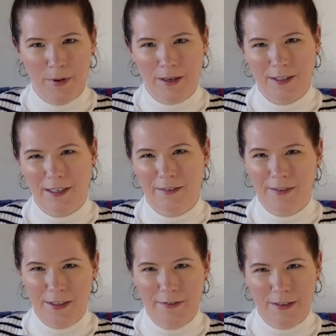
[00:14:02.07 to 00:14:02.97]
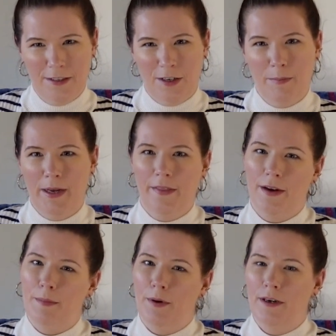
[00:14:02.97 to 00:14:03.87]
unboxing of a different stud bag that
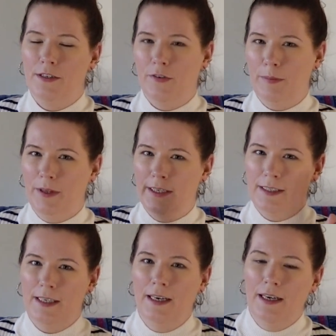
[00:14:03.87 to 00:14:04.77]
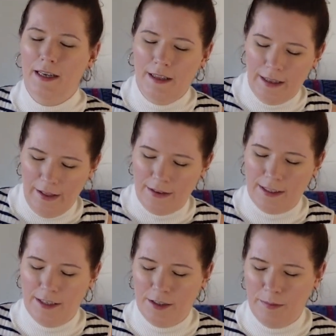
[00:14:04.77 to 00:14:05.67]
I bought to replace the
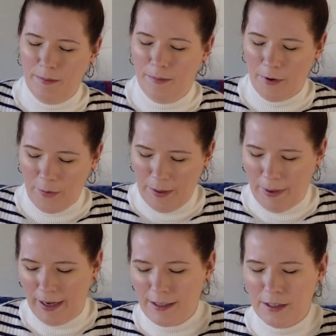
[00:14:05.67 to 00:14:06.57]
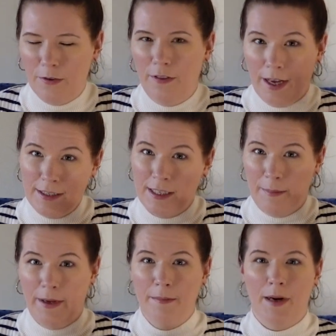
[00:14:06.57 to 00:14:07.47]
Alexander McQueen bag. So that's
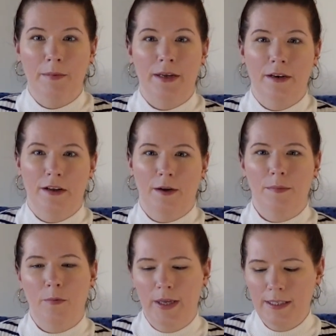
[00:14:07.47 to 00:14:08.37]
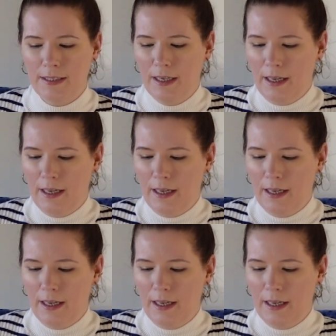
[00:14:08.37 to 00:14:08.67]
coming probably in a couple weeks.